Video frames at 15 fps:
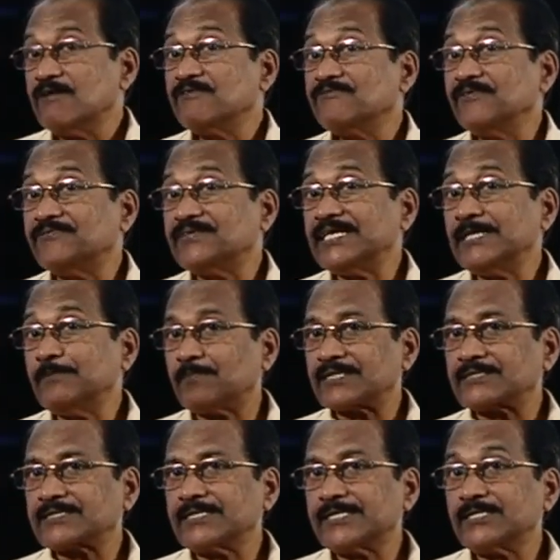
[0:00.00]

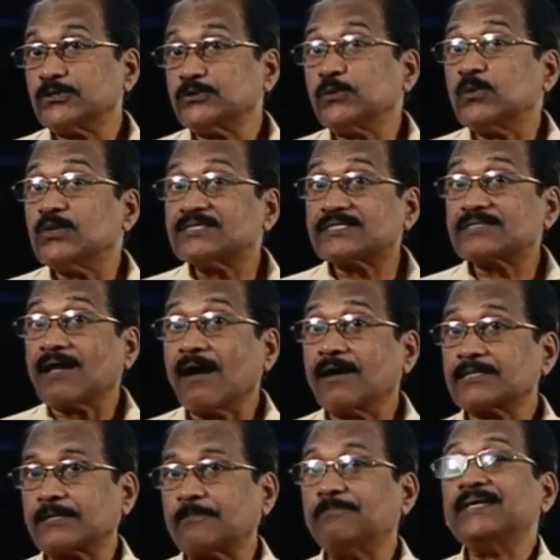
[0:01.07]
15% to
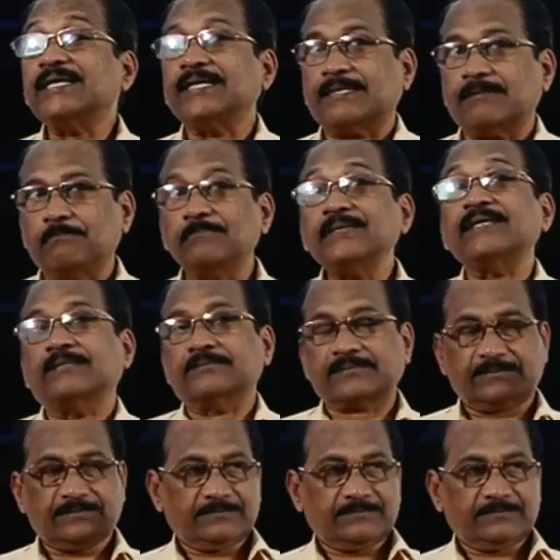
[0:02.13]
startup beginners.